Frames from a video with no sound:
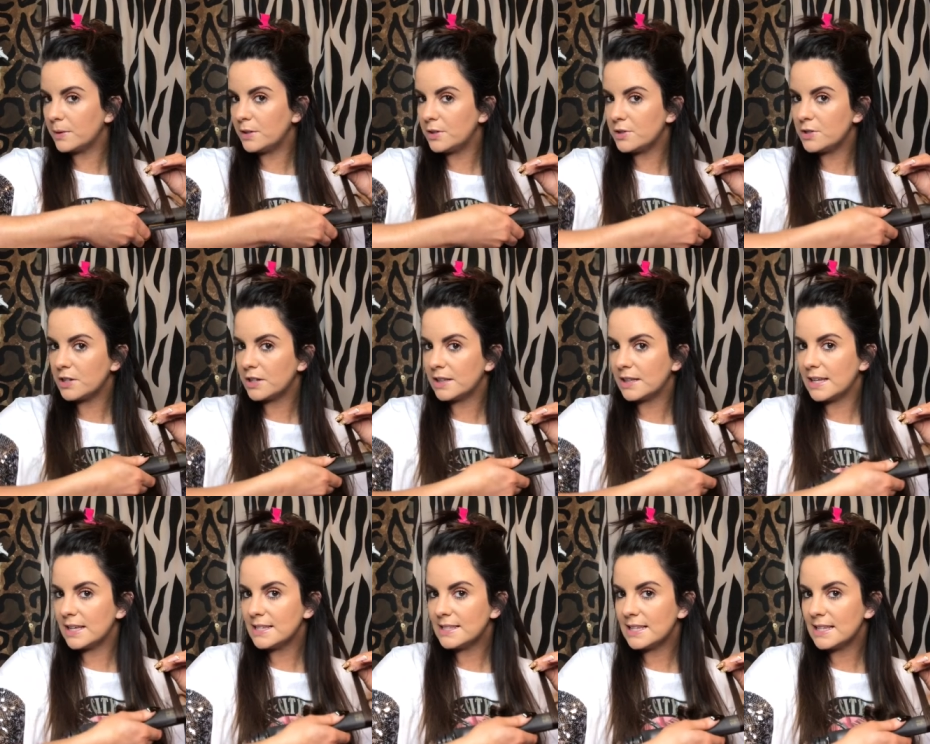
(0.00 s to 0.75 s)
when you're
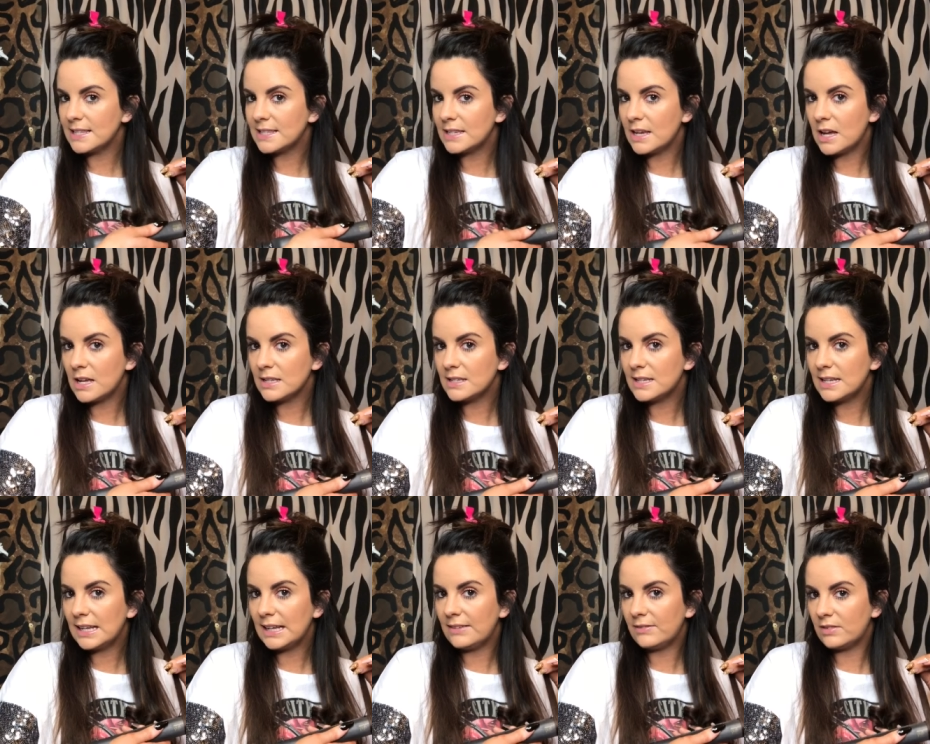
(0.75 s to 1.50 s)
doing this is not
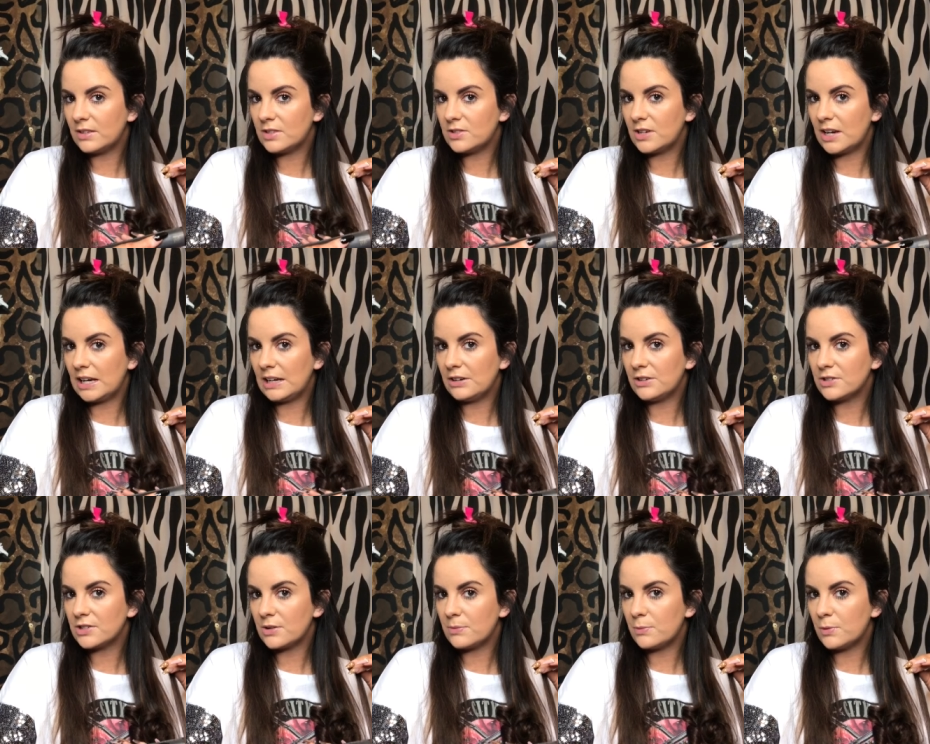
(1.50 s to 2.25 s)
to leave the
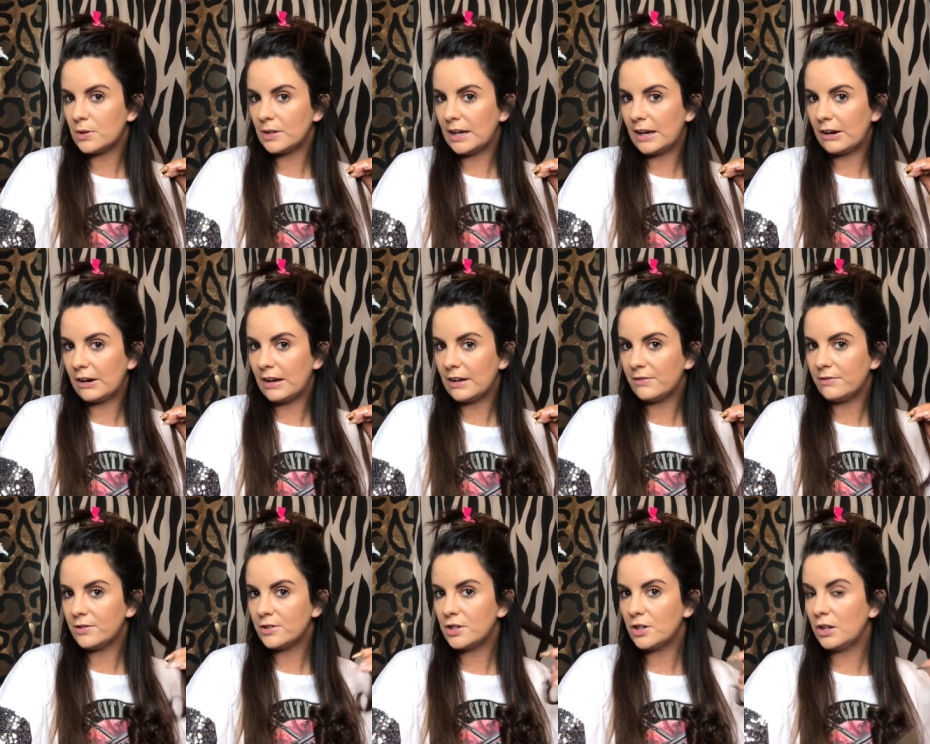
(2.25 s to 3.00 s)
straighteners on one area
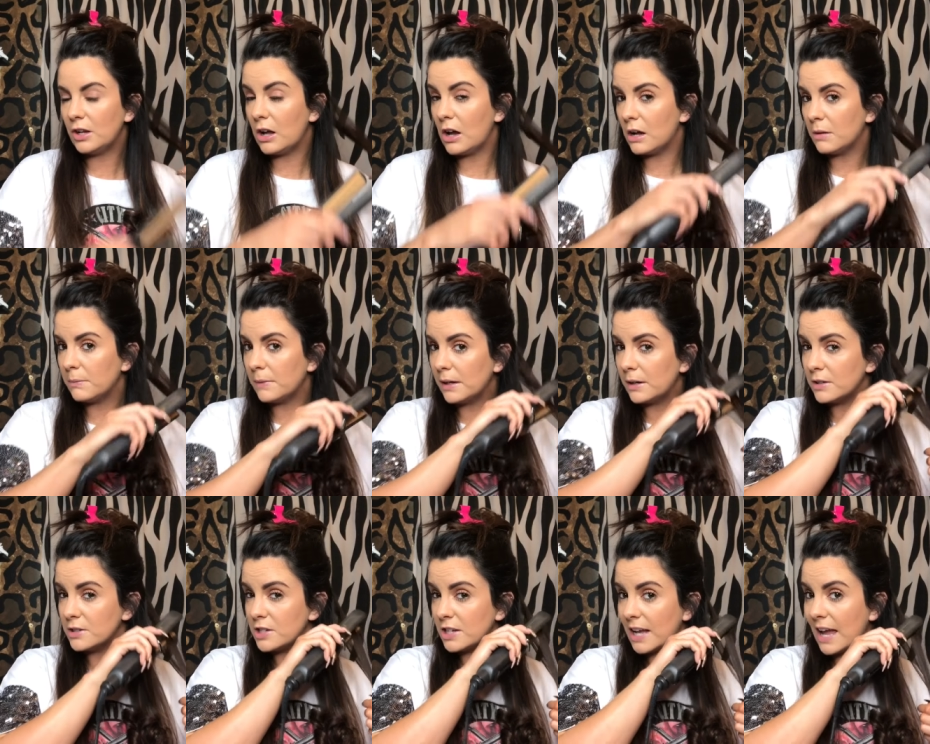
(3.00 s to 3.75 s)
for too long,
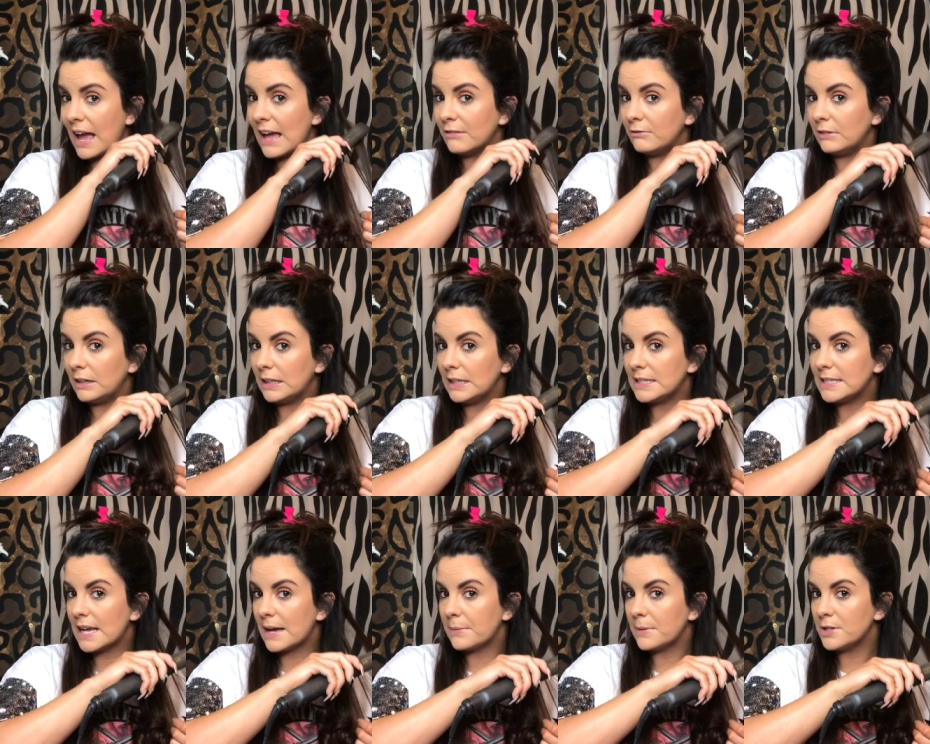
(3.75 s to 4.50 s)
because you can
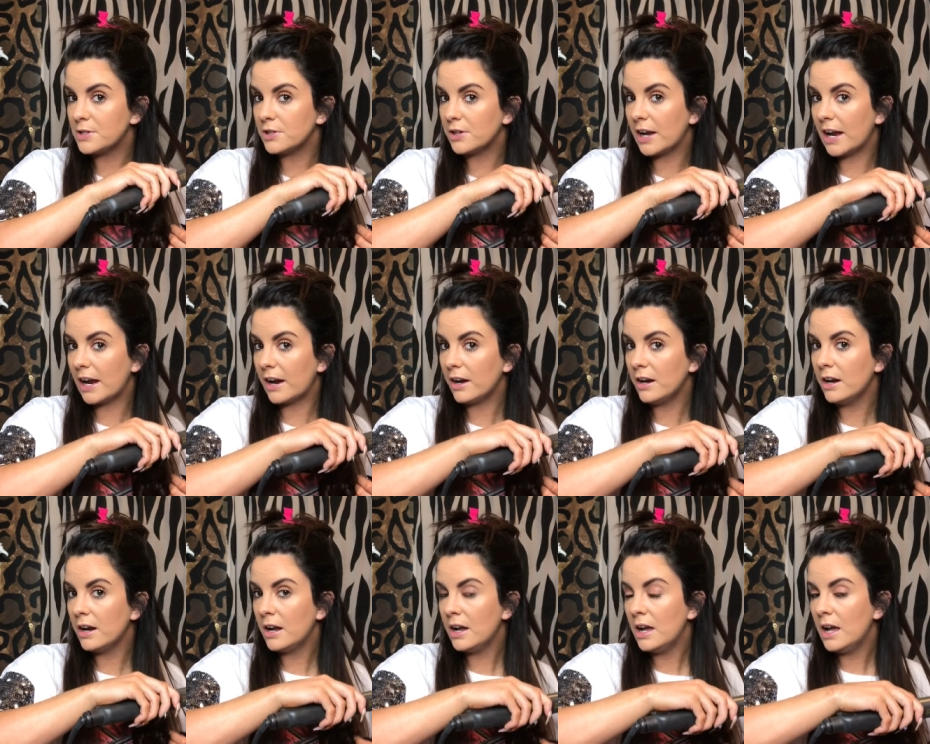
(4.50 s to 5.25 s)
really damage your hair.